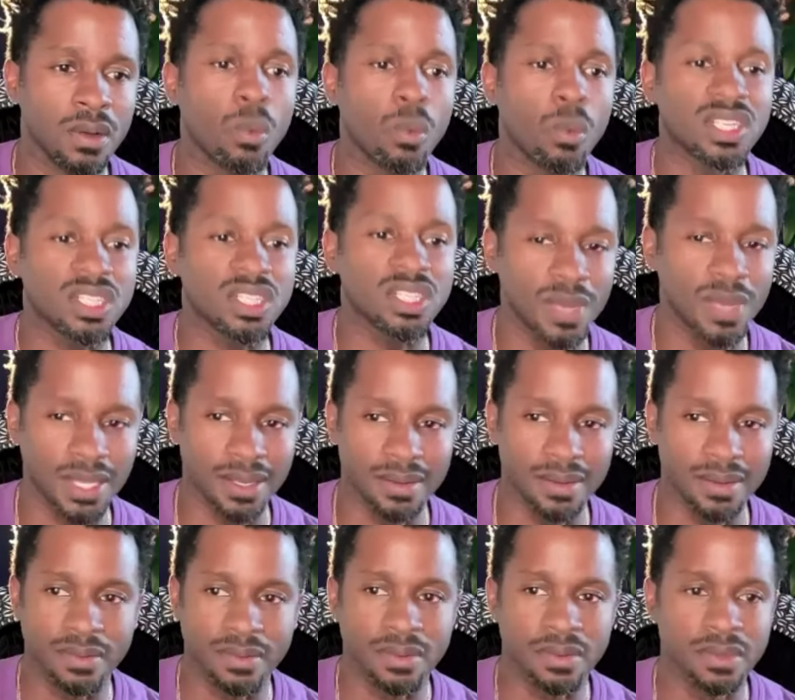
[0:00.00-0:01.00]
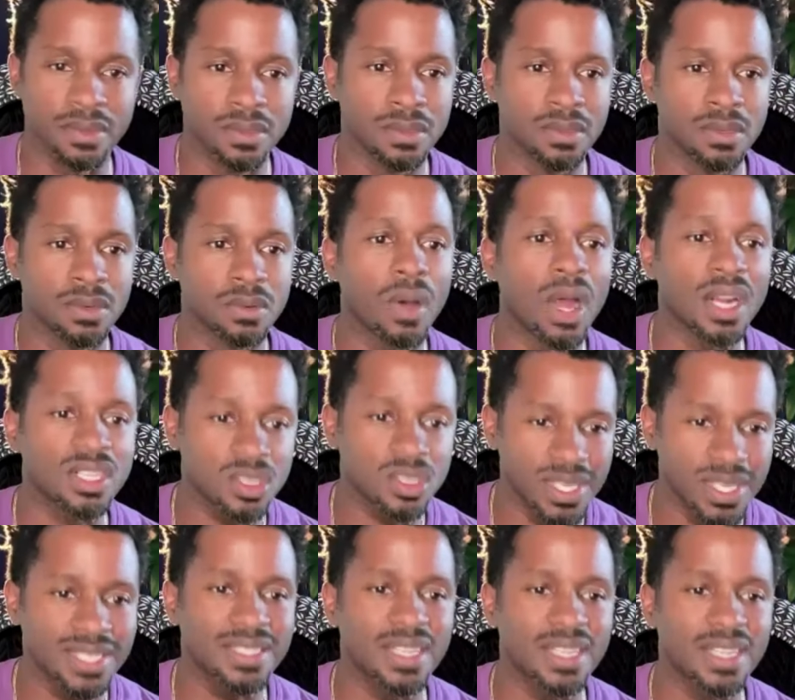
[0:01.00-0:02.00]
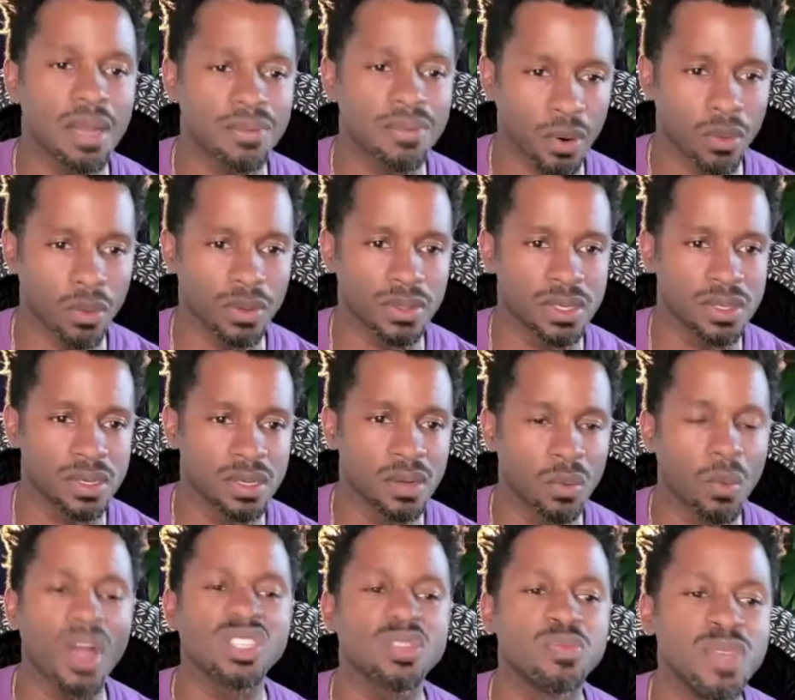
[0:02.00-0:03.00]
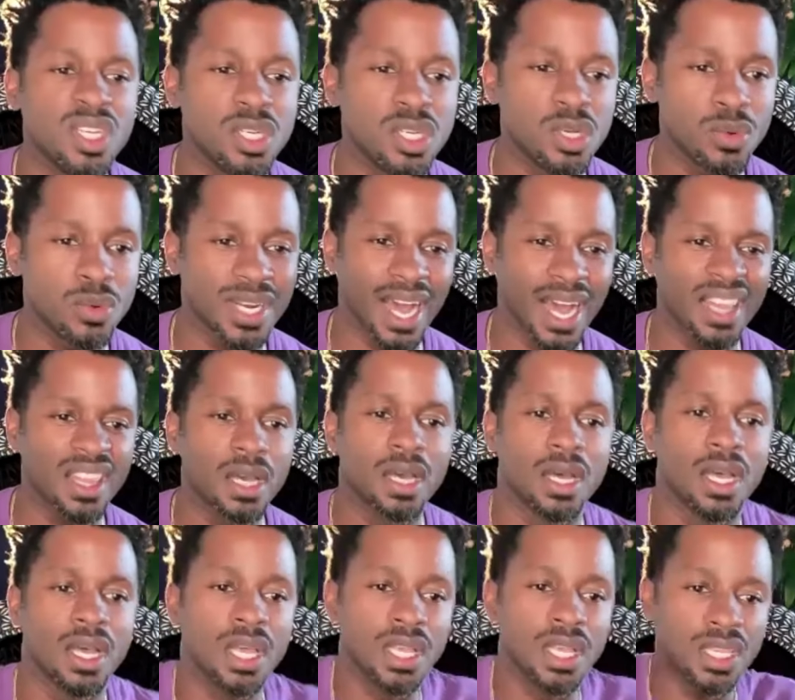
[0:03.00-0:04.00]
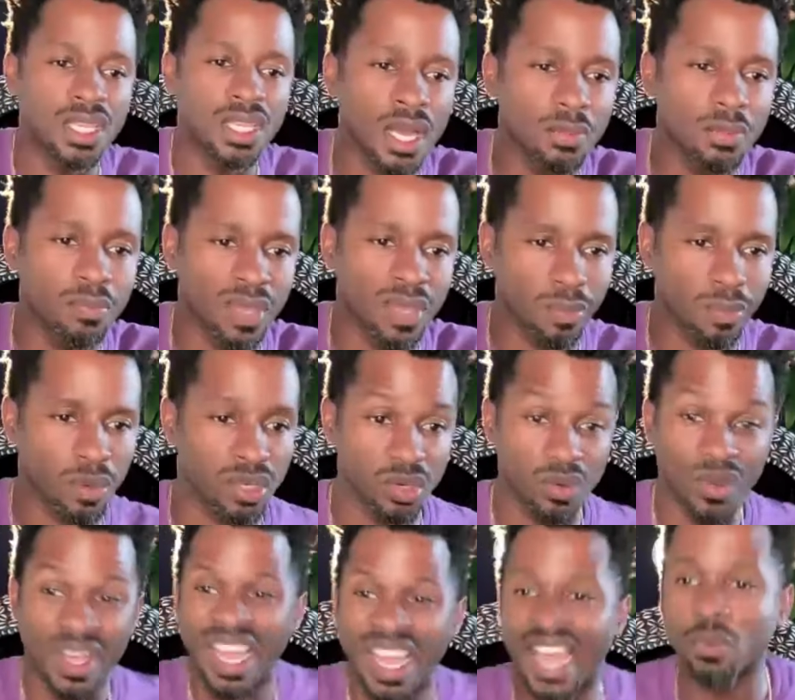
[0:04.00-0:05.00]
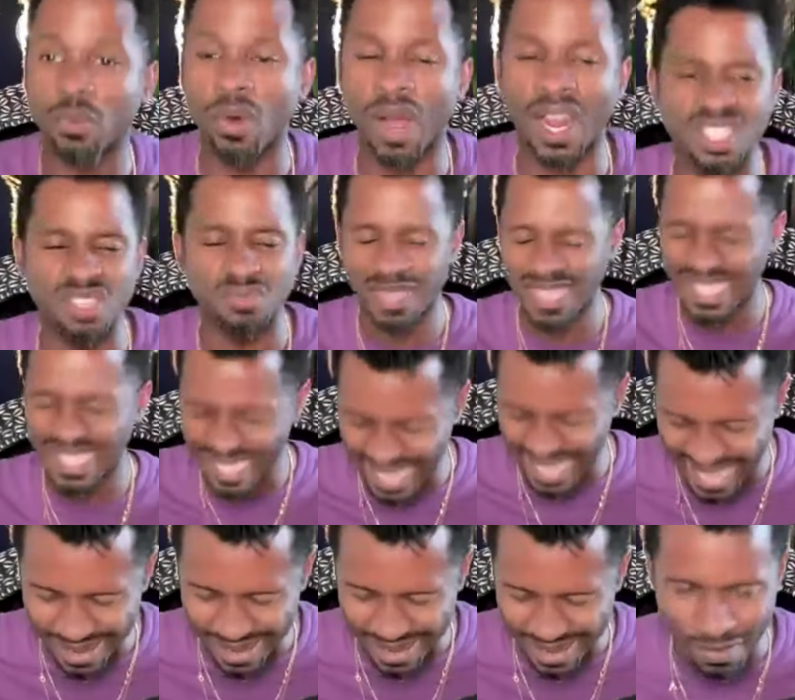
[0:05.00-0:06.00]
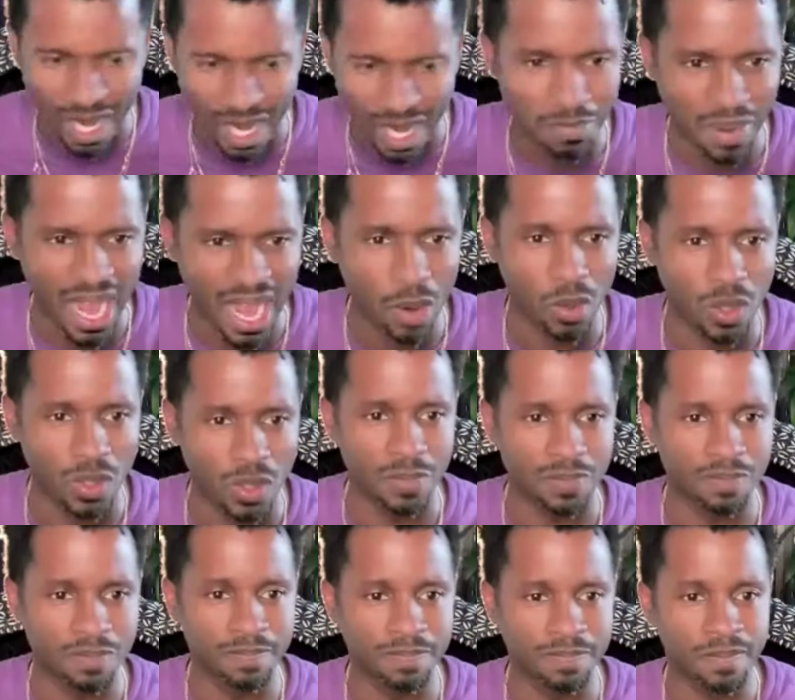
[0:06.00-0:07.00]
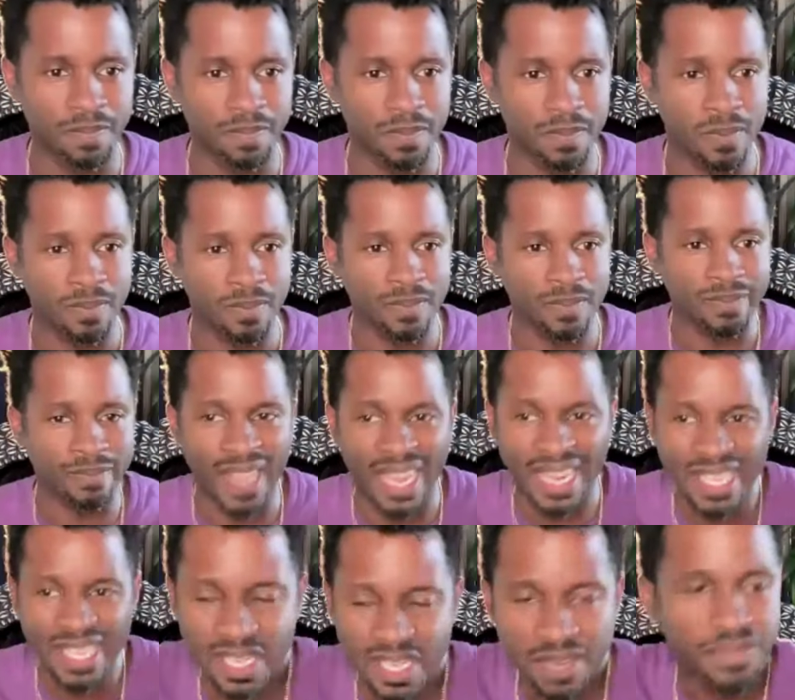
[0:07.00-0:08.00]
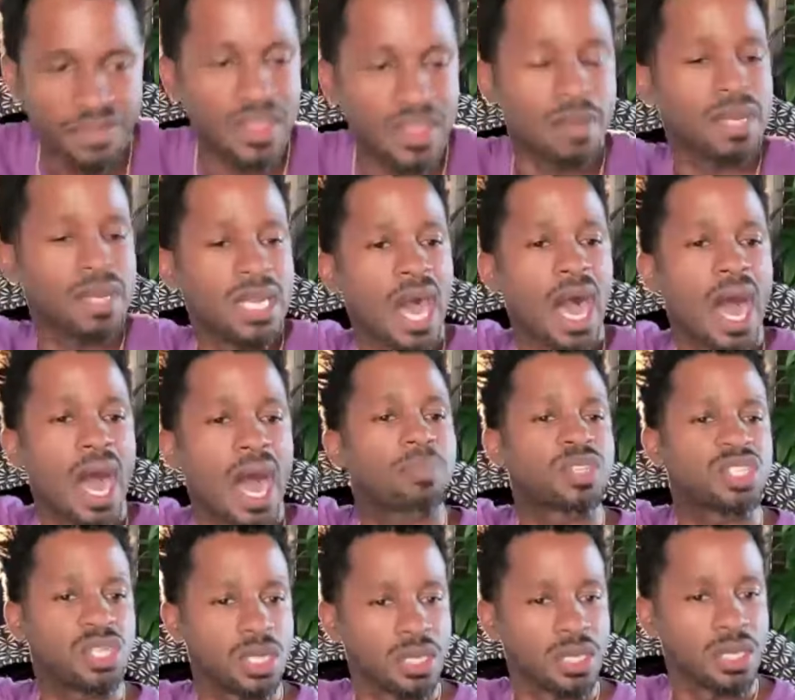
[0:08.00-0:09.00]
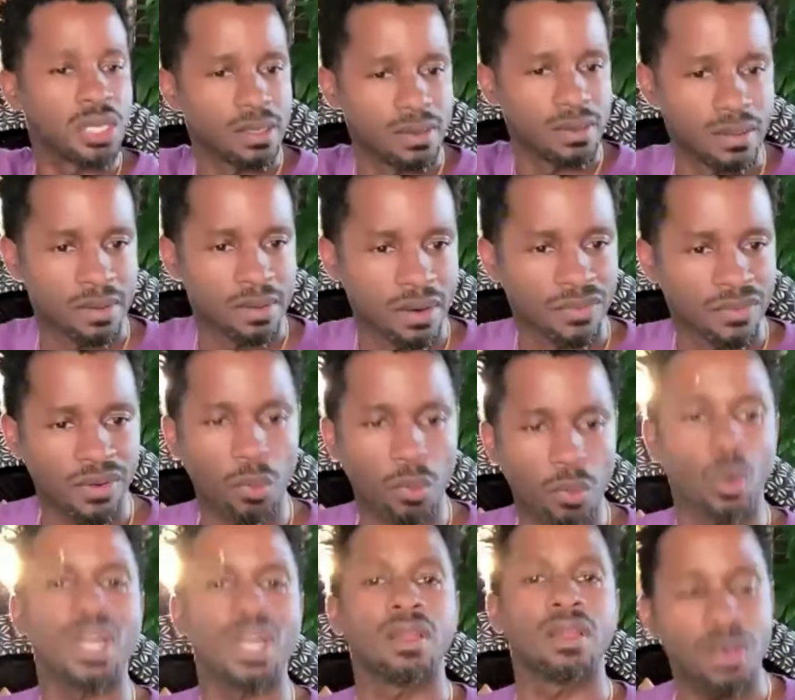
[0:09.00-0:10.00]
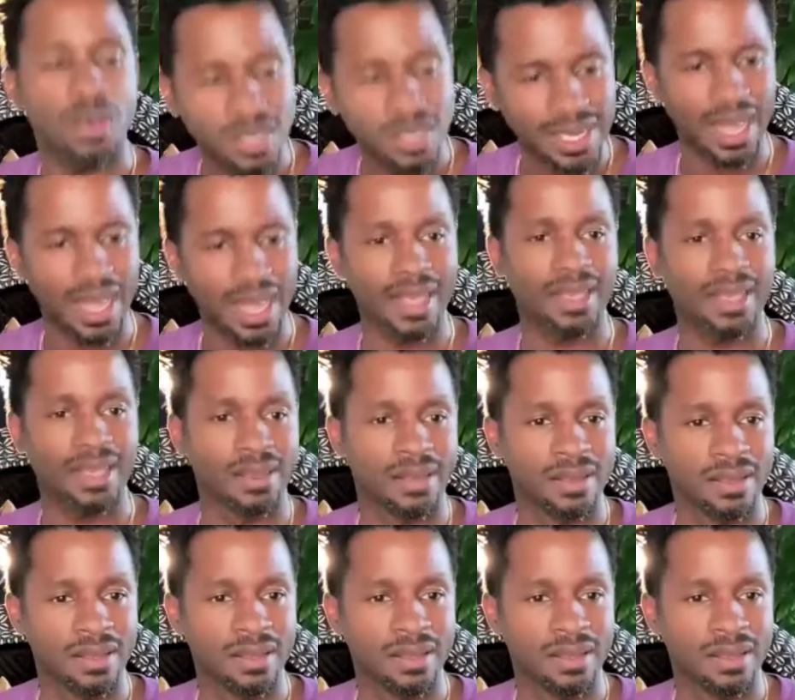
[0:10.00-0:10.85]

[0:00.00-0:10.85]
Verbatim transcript: Watch me. Watch me step forward. Watch me do it how the young people do. And watch me get in my power and give them an option for what it looks like.